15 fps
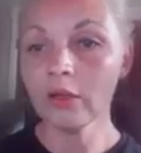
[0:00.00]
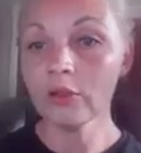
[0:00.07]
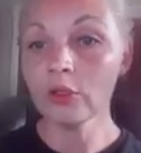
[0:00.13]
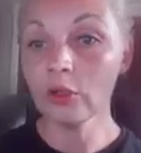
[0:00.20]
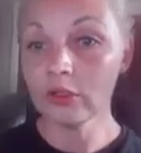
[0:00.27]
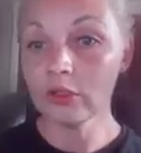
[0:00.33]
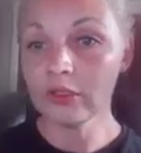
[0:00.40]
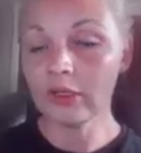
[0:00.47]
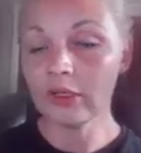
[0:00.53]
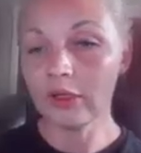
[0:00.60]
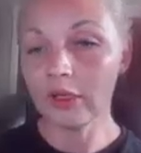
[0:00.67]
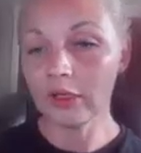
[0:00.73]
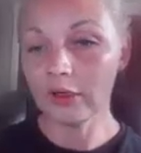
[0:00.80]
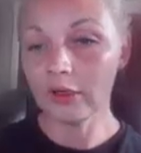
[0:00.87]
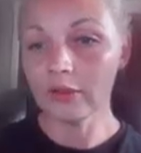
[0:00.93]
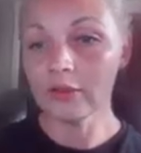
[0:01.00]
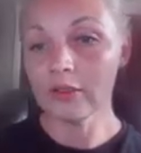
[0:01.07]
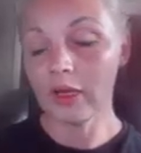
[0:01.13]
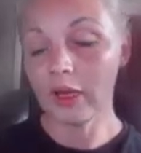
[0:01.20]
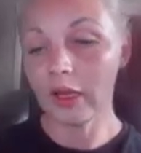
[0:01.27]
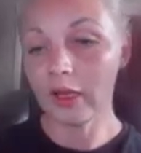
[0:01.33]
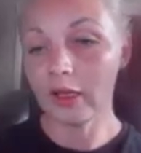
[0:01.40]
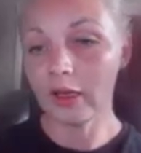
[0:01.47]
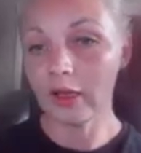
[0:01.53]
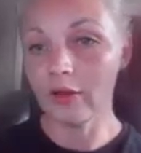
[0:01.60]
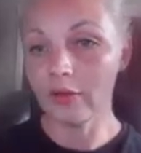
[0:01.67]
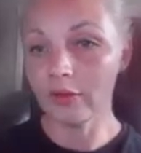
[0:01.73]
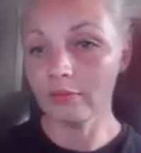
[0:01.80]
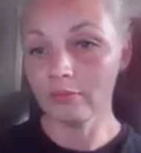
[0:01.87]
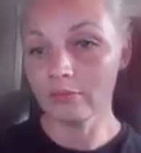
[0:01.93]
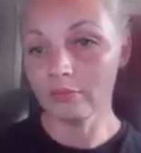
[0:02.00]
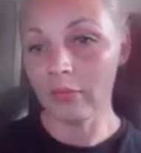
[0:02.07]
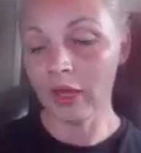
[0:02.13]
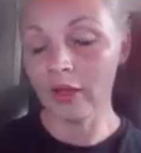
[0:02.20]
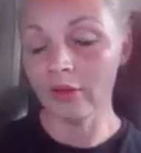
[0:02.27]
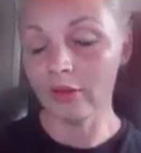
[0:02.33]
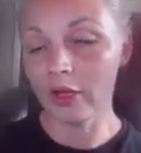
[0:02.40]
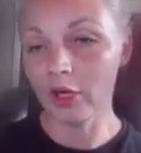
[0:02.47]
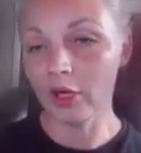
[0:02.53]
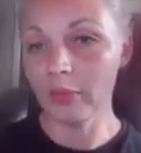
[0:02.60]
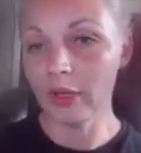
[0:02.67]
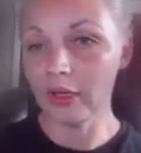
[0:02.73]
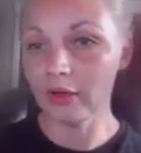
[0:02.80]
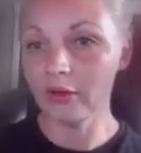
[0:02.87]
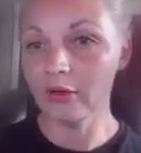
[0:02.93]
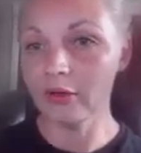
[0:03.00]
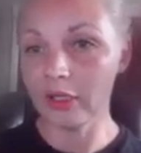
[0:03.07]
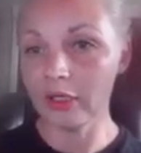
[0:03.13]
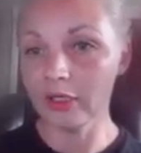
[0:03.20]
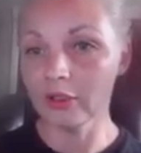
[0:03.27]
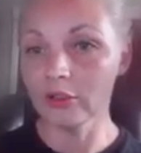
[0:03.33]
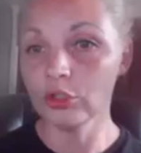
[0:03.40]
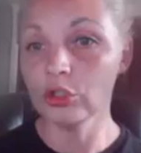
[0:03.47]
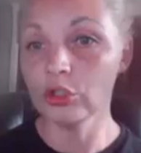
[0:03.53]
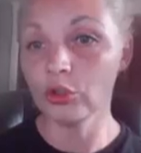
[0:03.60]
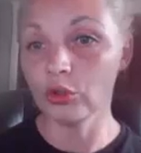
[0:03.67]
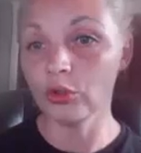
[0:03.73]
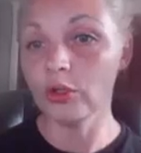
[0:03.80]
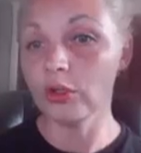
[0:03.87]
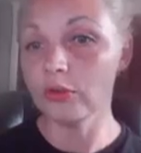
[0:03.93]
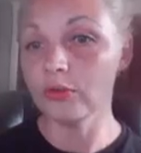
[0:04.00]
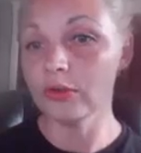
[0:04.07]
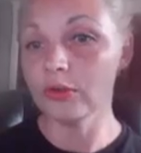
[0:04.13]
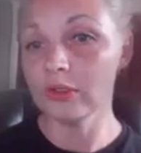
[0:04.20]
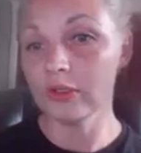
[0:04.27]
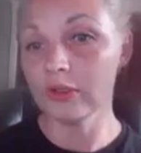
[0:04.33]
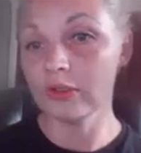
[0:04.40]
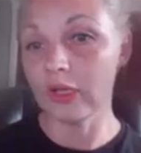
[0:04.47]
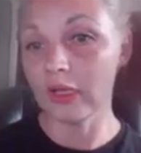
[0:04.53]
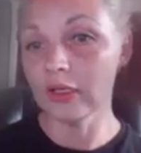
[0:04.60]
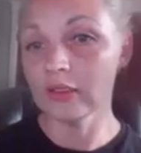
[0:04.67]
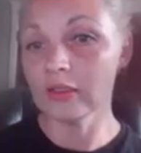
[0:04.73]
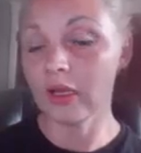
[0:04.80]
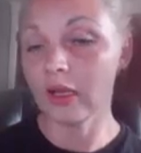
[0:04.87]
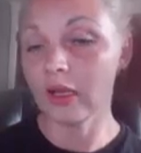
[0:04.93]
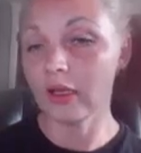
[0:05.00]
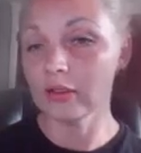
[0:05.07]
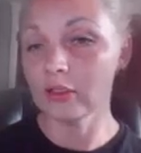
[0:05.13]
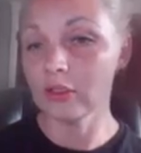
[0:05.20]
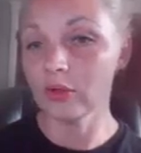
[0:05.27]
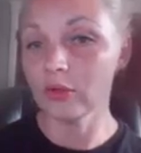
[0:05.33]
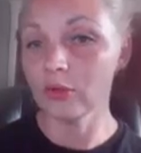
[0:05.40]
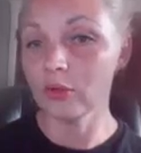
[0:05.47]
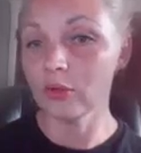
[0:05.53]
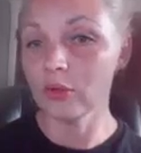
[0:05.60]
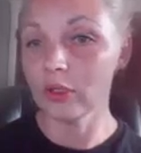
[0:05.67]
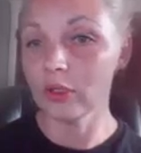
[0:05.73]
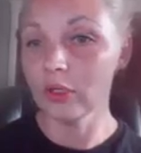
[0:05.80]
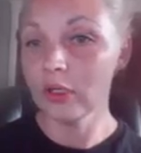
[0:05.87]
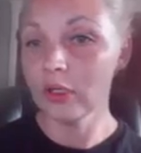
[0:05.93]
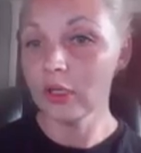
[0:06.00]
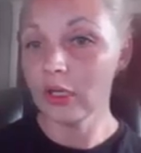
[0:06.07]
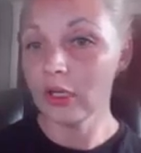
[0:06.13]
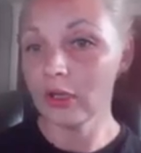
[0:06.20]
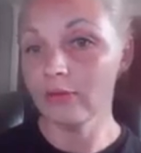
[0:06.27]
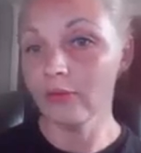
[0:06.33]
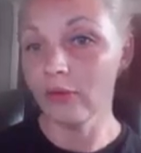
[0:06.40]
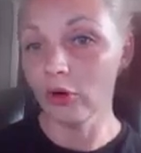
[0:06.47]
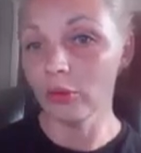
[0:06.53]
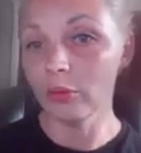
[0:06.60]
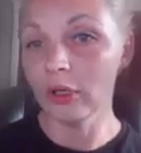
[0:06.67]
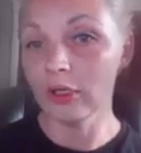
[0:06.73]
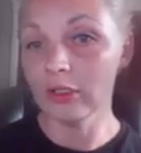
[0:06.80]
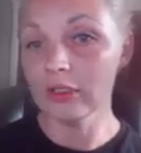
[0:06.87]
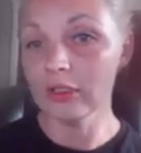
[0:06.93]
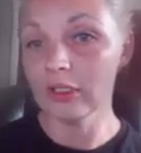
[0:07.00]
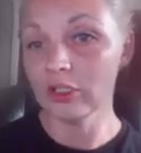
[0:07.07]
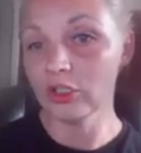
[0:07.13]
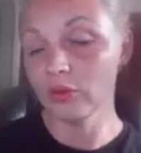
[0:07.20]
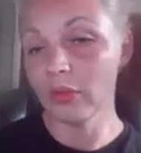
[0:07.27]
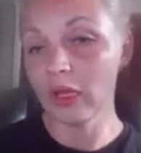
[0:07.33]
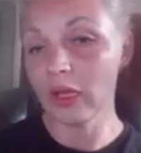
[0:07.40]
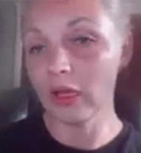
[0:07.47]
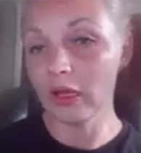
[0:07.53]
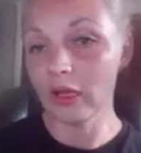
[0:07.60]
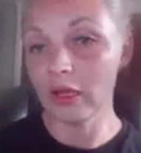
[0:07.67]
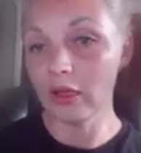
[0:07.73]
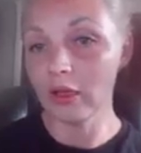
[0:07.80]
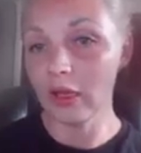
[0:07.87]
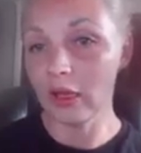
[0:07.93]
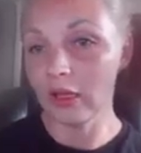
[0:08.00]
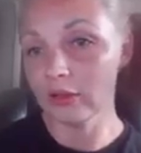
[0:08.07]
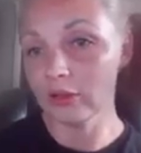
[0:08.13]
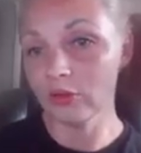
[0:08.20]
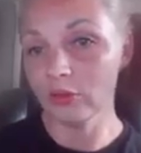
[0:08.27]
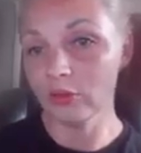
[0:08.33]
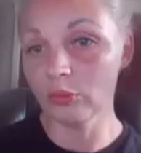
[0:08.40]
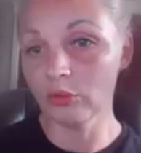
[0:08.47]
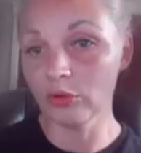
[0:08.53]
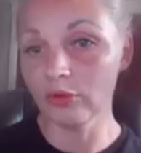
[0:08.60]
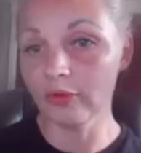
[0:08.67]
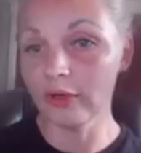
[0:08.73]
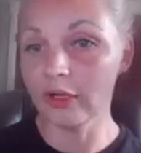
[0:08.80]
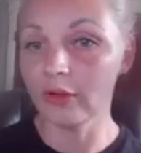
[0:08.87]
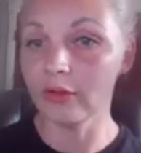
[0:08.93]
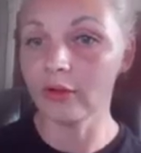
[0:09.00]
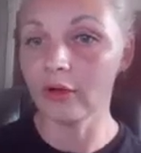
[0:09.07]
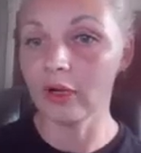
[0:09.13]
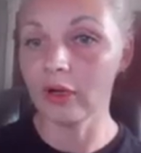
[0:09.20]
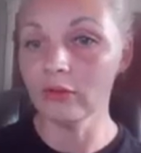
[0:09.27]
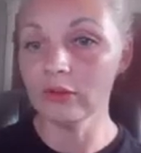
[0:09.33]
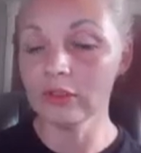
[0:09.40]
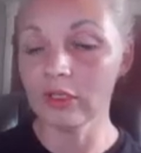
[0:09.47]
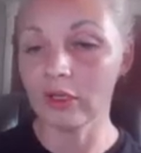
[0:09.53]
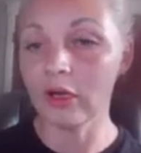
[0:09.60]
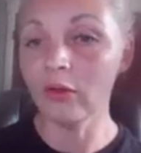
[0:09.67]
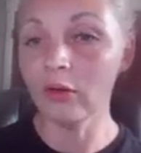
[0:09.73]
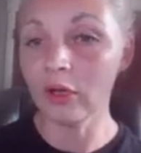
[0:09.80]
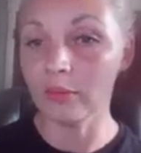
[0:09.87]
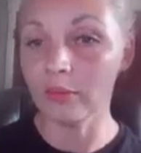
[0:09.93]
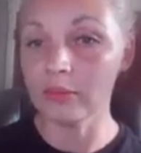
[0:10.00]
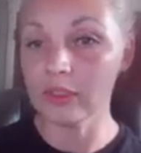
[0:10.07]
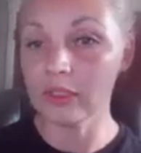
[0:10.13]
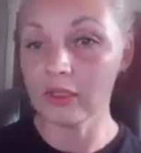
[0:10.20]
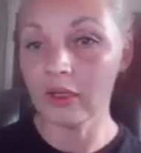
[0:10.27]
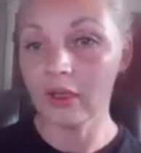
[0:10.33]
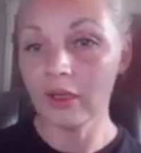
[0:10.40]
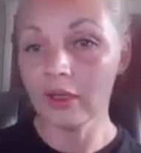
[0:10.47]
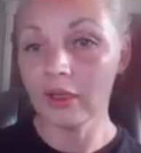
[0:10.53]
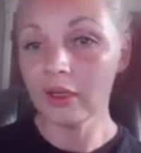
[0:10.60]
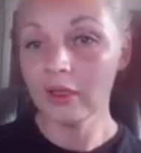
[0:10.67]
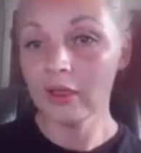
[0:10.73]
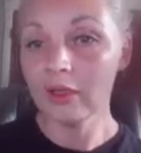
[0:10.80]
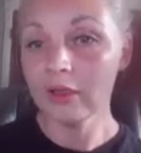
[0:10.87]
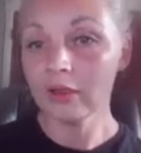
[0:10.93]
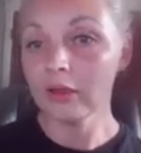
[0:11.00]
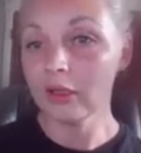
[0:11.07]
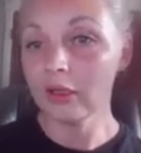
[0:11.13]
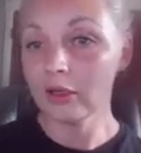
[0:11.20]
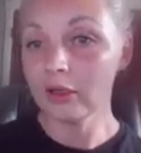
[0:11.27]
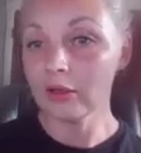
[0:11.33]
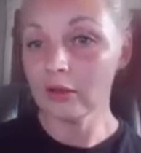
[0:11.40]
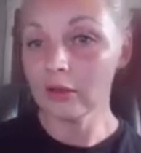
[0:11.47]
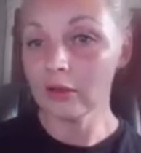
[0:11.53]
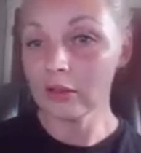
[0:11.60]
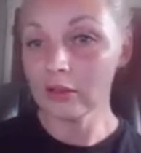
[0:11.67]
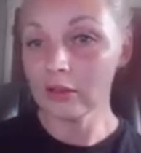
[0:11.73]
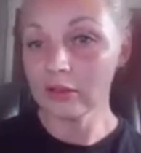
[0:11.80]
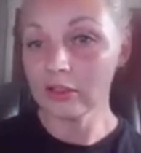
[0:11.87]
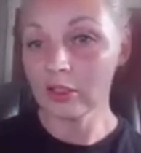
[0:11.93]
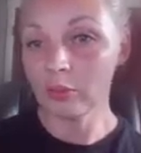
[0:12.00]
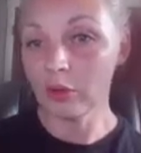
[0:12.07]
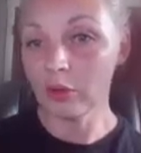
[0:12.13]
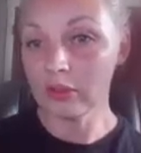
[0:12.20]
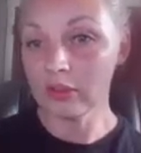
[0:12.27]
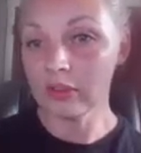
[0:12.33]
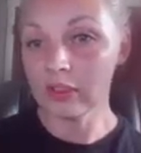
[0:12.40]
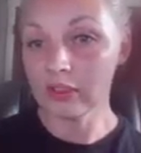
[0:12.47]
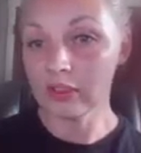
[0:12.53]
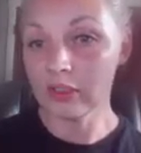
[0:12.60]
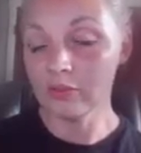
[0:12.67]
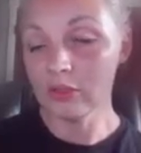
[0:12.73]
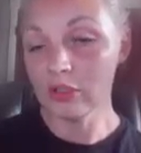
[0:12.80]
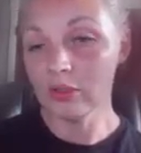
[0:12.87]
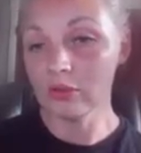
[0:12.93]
Nursing leaders and healthcare medical leaders should use data science to inform our decision making and to improve our healthcare outcomes. Clinical support systems